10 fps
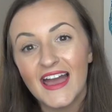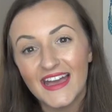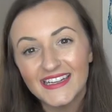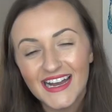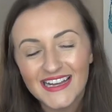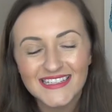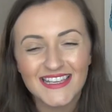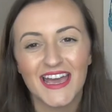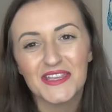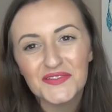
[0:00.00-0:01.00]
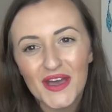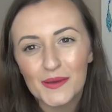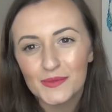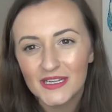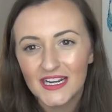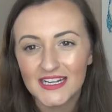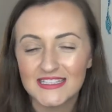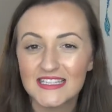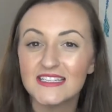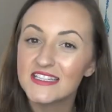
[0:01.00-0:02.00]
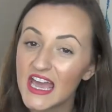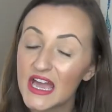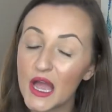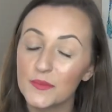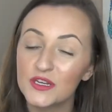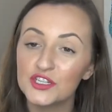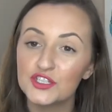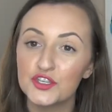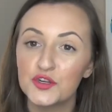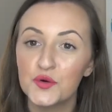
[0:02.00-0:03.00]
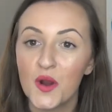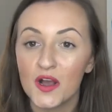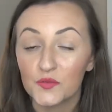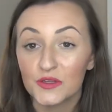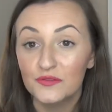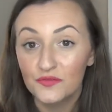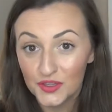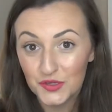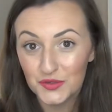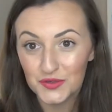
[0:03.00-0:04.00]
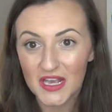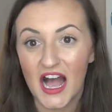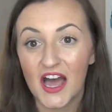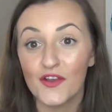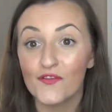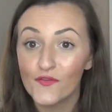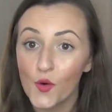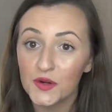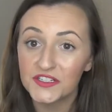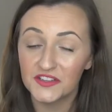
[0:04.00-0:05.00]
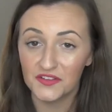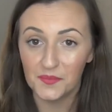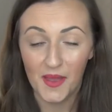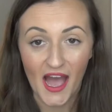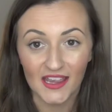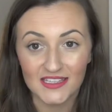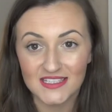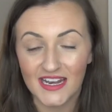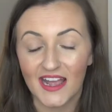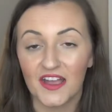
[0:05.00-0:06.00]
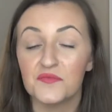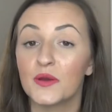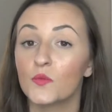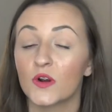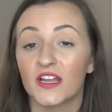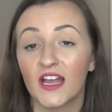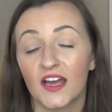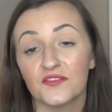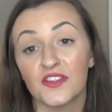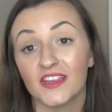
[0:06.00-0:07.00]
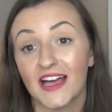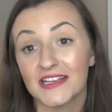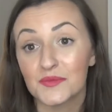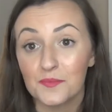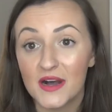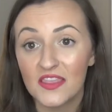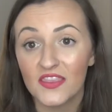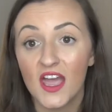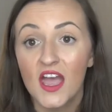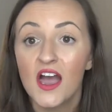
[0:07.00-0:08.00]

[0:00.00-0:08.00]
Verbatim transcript: Hey guys, KaliFab here, and today I'm going to do reviews on four different palettes that I have been working on for the last month